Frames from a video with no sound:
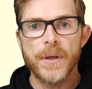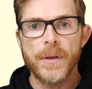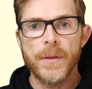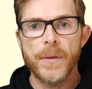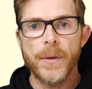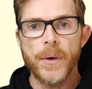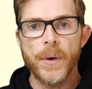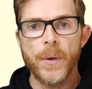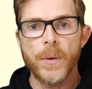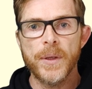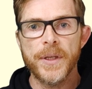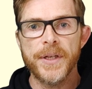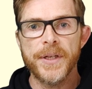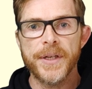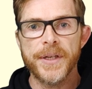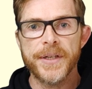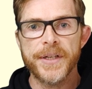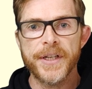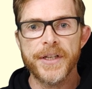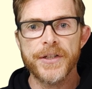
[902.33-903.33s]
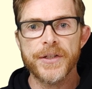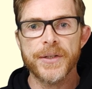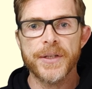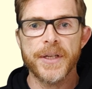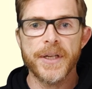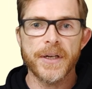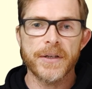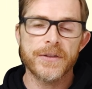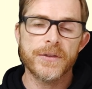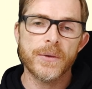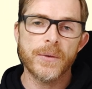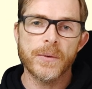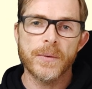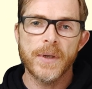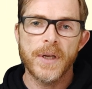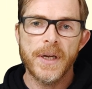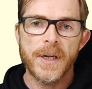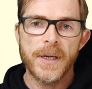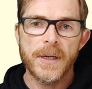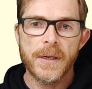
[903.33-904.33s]
the whole indentation here. So
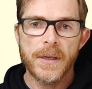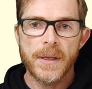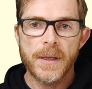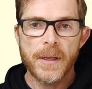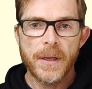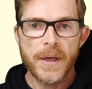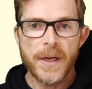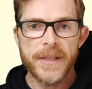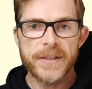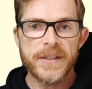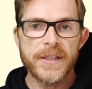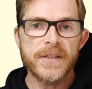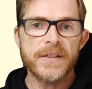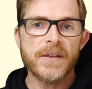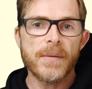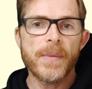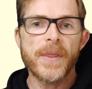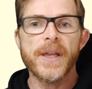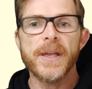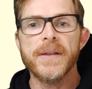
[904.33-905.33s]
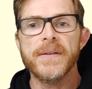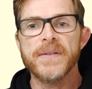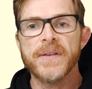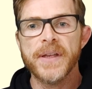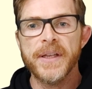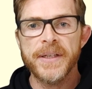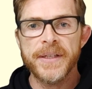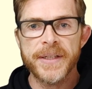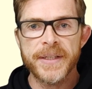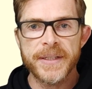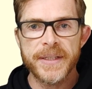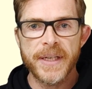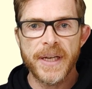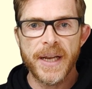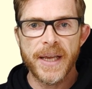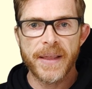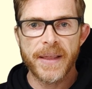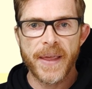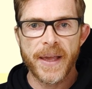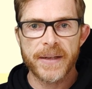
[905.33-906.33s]
Let's say something is indented
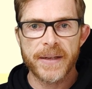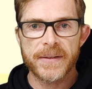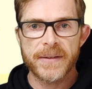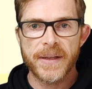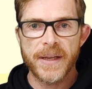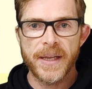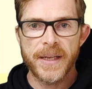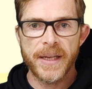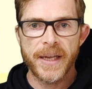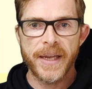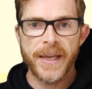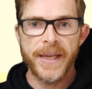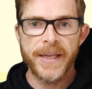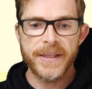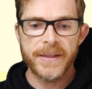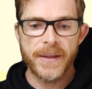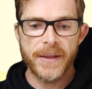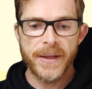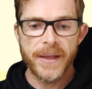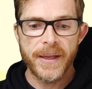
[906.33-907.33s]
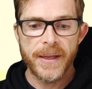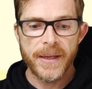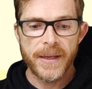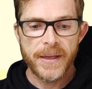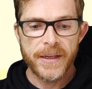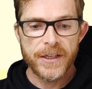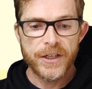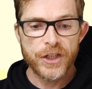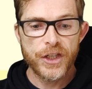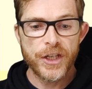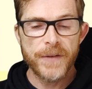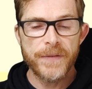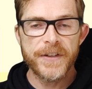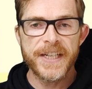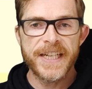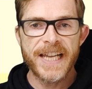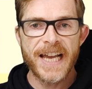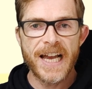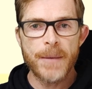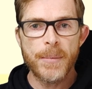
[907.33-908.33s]
like that, and I hit the
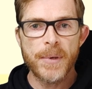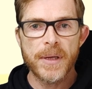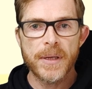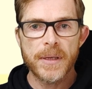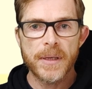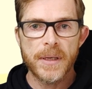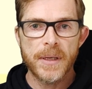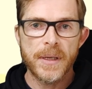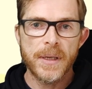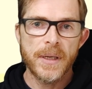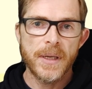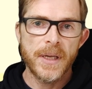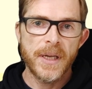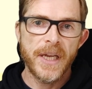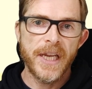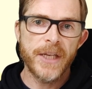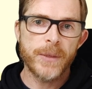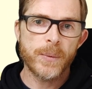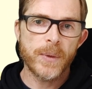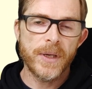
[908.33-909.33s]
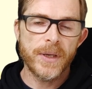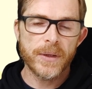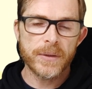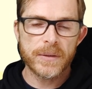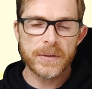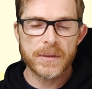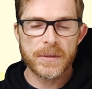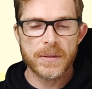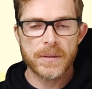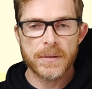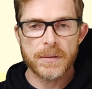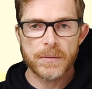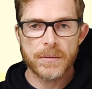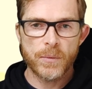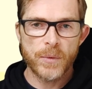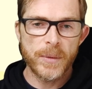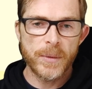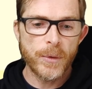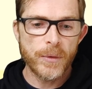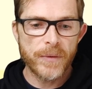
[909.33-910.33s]
Shift tab. It will not
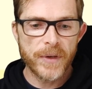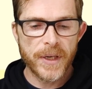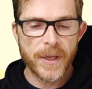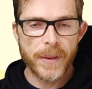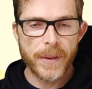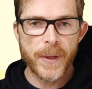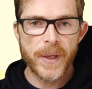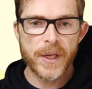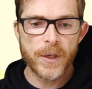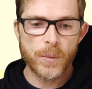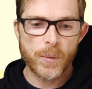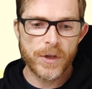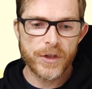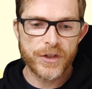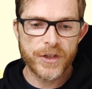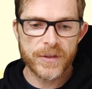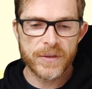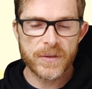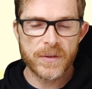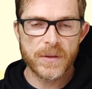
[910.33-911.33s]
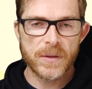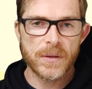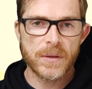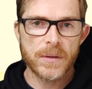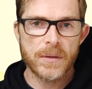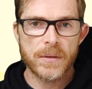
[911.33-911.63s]
remove anything, it will just,